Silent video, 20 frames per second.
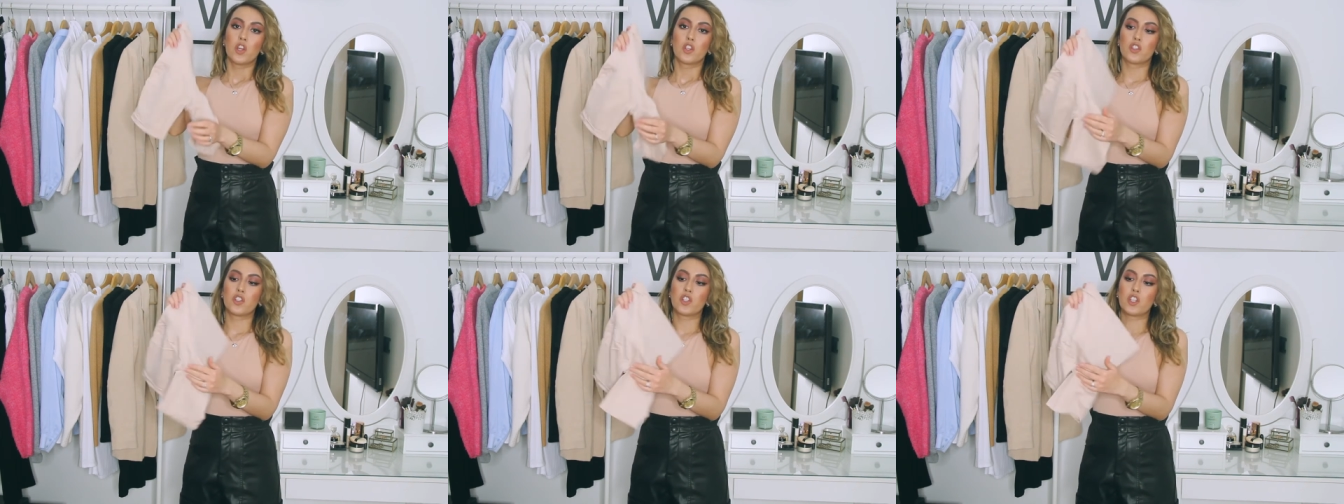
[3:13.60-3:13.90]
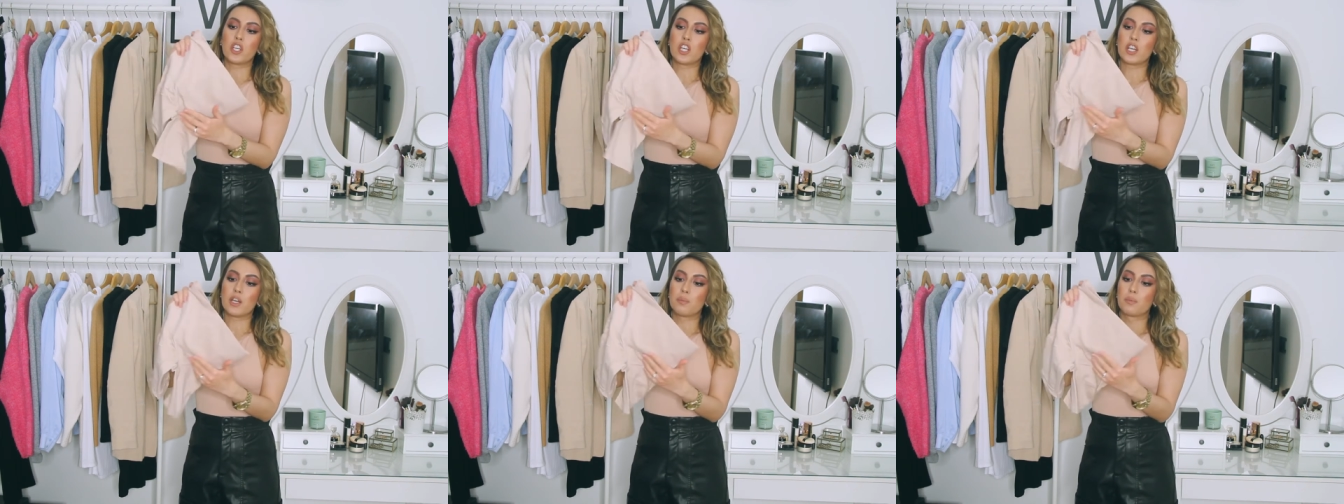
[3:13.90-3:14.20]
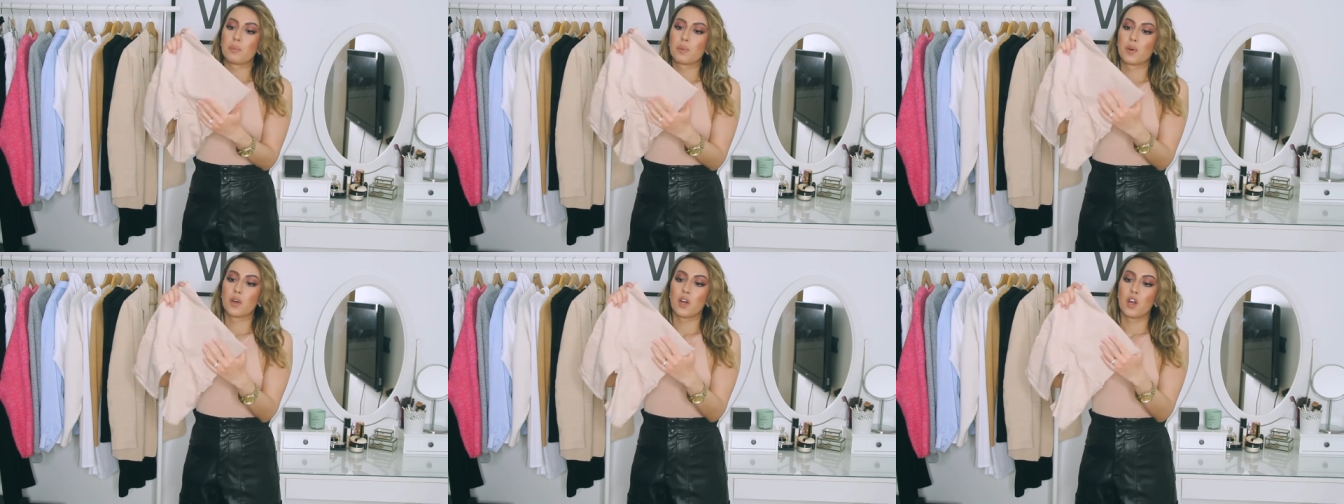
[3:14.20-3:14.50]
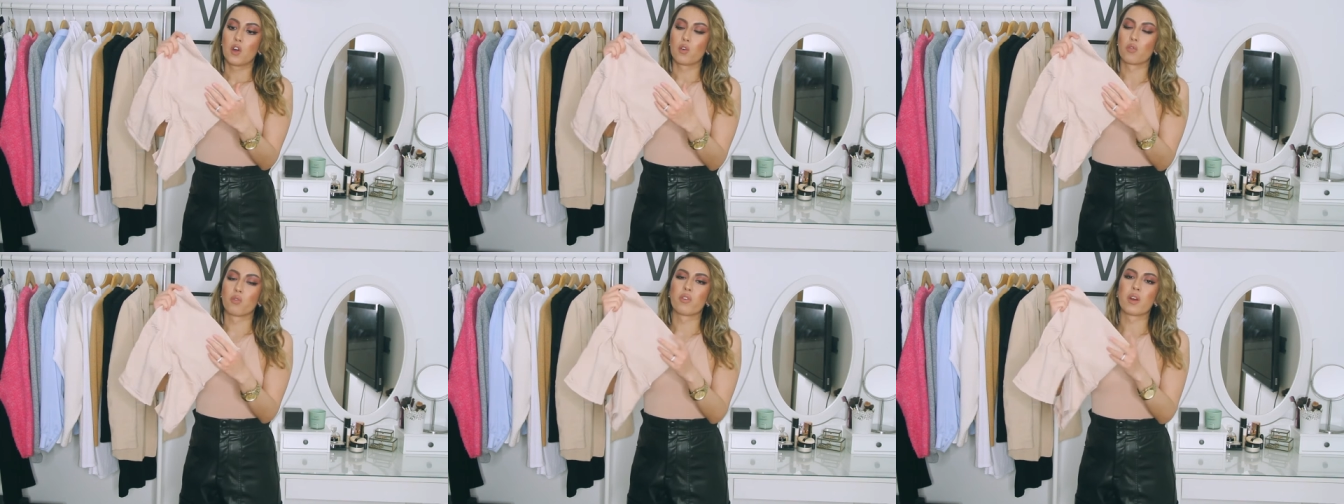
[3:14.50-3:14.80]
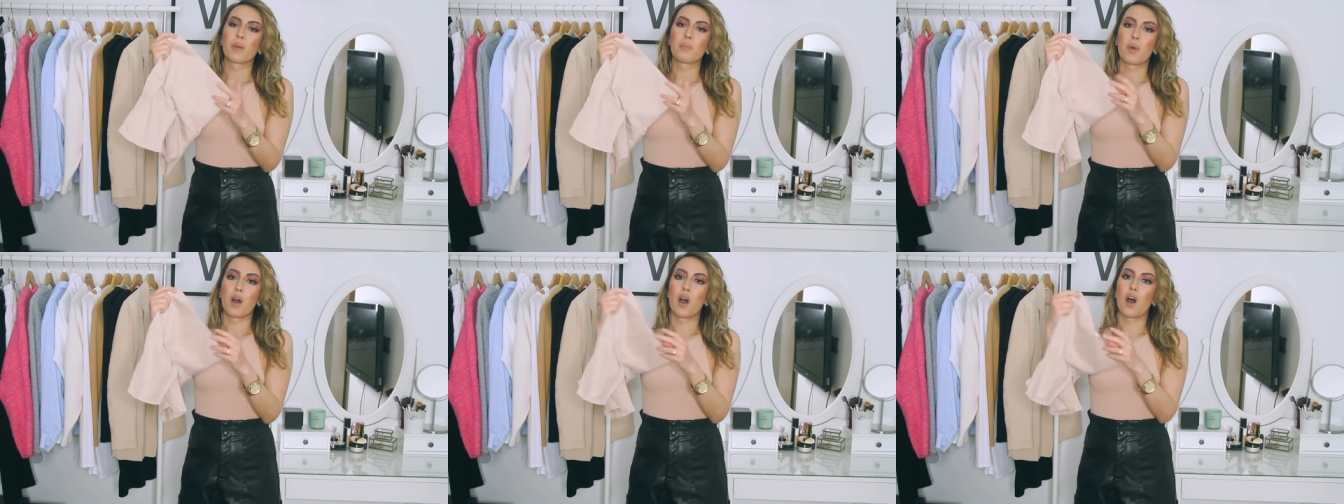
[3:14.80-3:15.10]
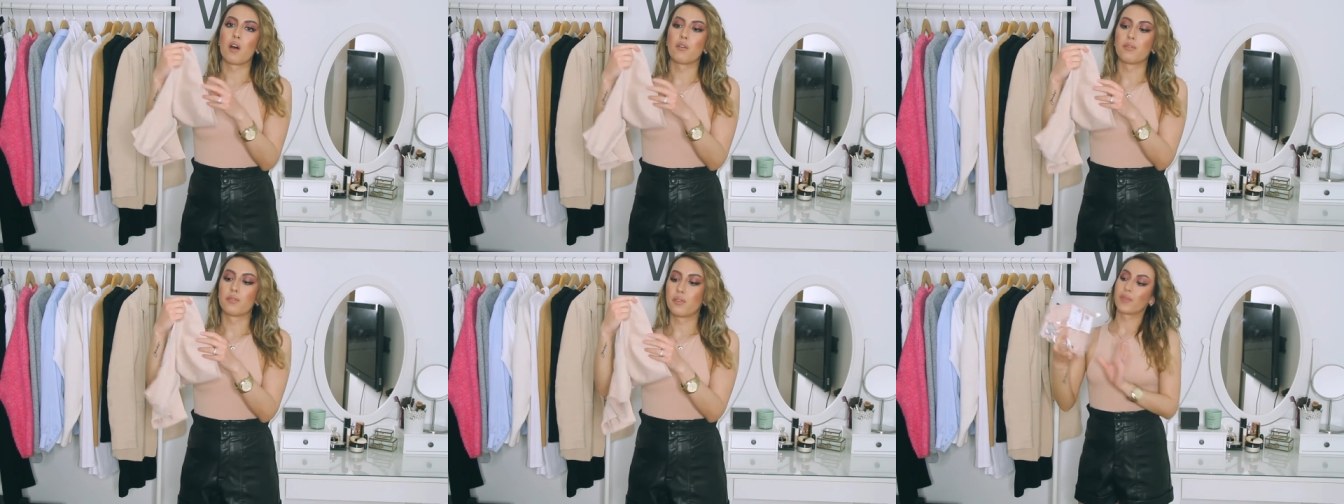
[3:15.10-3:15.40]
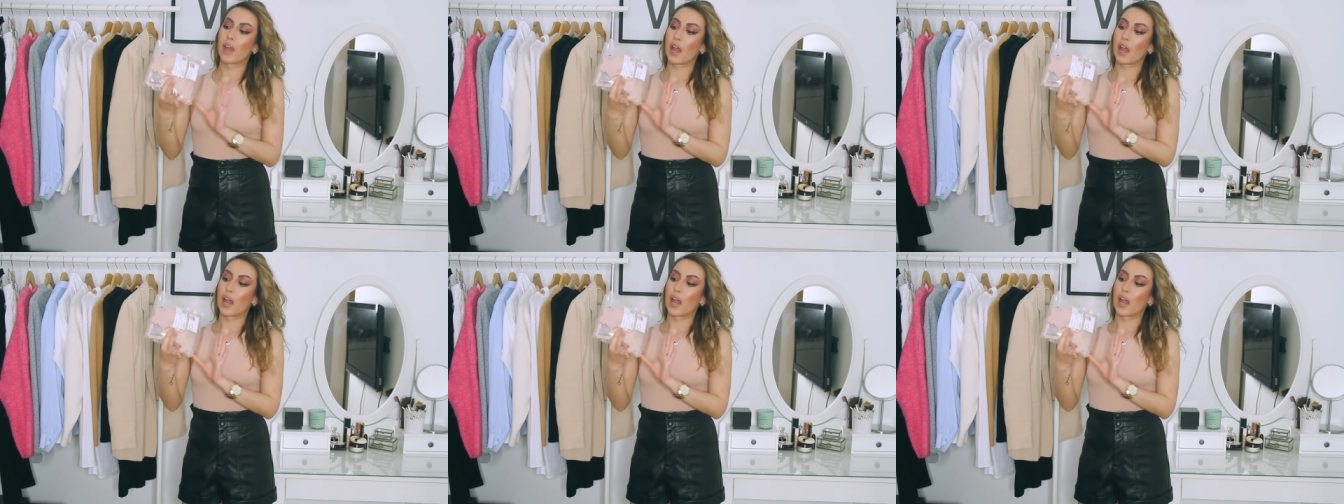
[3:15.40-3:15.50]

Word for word: cheap ripoff.